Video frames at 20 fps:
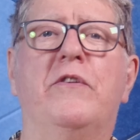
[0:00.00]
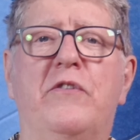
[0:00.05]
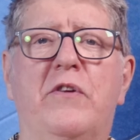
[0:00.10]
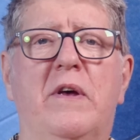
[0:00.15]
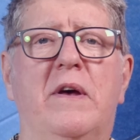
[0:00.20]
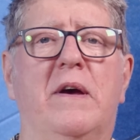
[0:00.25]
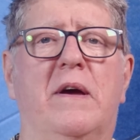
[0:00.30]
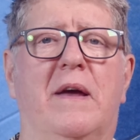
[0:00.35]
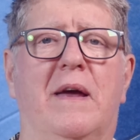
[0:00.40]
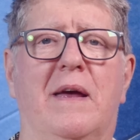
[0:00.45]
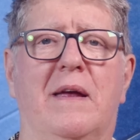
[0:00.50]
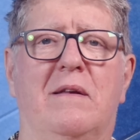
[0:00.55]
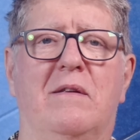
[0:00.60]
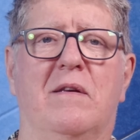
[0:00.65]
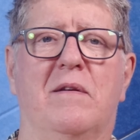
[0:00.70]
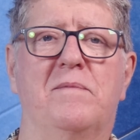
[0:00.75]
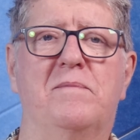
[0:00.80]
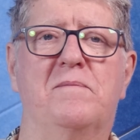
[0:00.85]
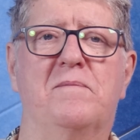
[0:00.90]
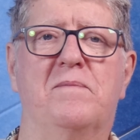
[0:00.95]
circuit.
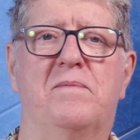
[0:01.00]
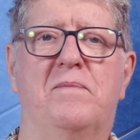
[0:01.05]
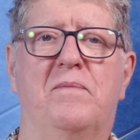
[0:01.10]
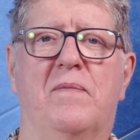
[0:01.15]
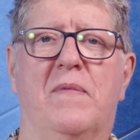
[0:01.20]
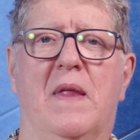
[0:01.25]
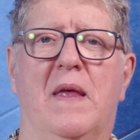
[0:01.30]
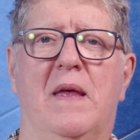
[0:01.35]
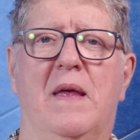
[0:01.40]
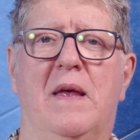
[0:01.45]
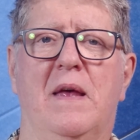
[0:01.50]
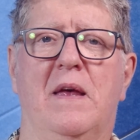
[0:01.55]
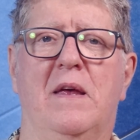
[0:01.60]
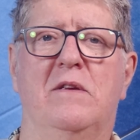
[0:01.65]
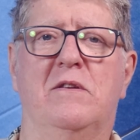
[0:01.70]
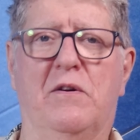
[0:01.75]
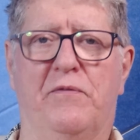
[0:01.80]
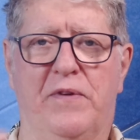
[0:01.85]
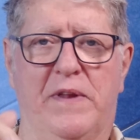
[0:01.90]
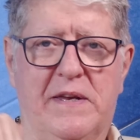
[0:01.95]

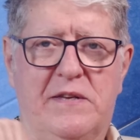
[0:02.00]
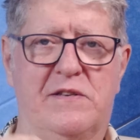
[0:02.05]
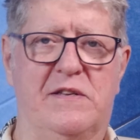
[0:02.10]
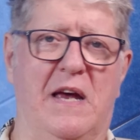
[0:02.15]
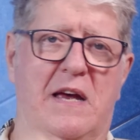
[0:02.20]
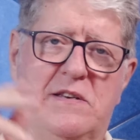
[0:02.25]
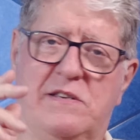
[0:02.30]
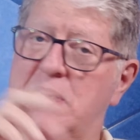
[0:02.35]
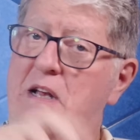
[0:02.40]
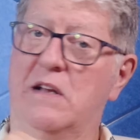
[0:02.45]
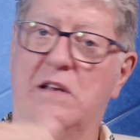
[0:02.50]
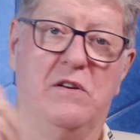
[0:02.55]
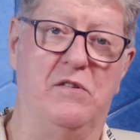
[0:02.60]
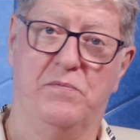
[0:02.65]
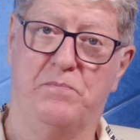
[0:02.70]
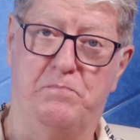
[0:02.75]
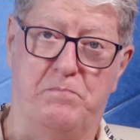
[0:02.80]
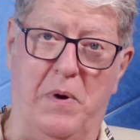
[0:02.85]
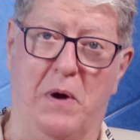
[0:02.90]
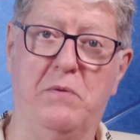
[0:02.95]
So for this test, I'll use
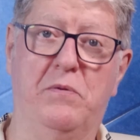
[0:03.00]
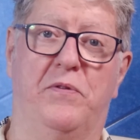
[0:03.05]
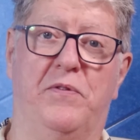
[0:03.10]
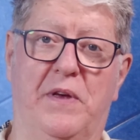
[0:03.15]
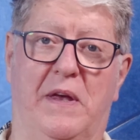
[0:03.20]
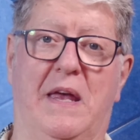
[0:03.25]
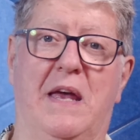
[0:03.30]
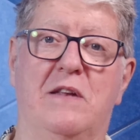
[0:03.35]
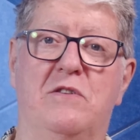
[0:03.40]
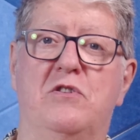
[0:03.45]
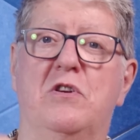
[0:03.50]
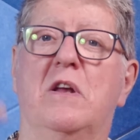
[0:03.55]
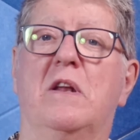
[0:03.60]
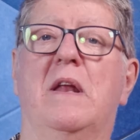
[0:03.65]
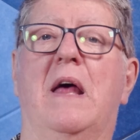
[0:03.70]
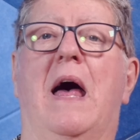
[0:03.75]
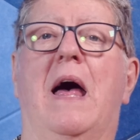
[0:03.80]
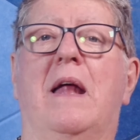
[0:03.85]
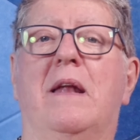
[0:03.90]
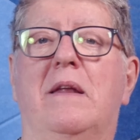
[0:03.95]
both the kitchen
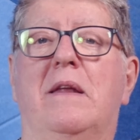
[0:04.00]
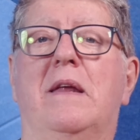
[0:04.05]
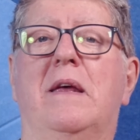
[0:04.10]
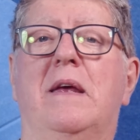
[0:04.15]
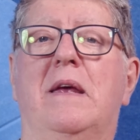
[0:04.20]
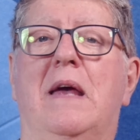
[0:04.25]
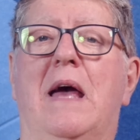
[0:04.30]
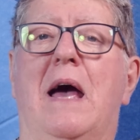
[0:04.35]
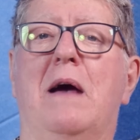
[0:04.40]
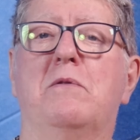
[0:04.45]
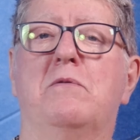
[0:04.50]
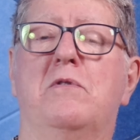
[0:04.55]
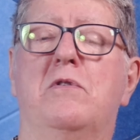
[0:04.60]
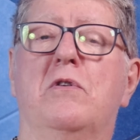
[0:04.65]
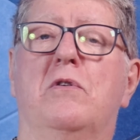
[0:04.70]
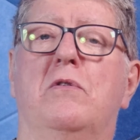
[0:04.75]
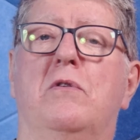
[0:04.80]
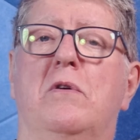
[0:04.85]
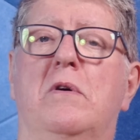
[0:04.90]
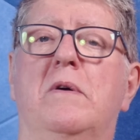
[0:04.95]
and the
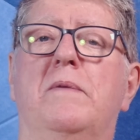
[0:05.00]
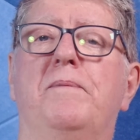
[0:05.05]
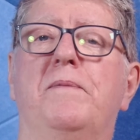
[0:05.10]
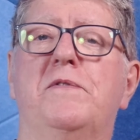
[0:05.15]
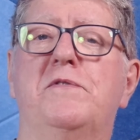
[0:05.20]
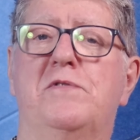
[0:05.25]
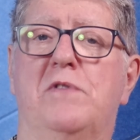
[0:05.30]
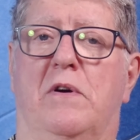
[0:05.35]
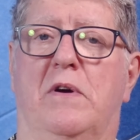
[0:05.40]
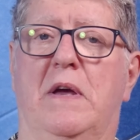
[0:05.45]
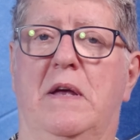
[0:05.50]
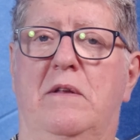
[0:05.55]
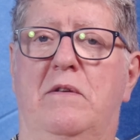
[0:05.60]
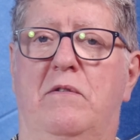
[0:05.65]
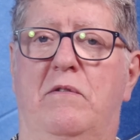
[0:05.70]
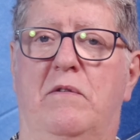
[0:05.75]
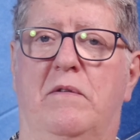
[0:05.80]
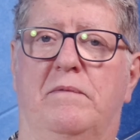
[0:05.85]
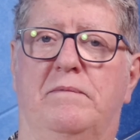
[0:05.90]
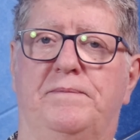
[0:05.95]
outdoor
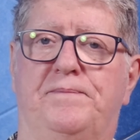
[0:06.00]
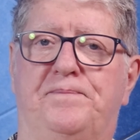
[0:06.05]
sockets.